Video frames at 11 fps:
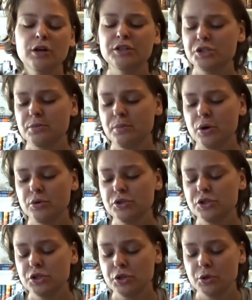They're supposed
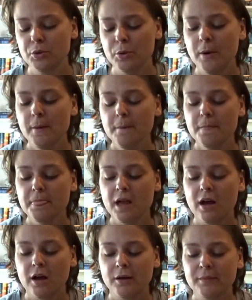to
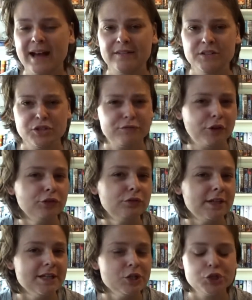have this
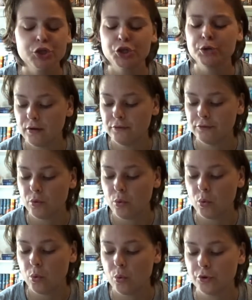fundraiser
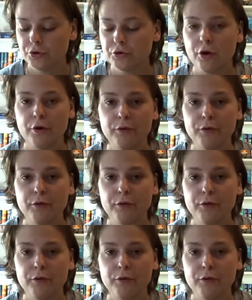for, you know,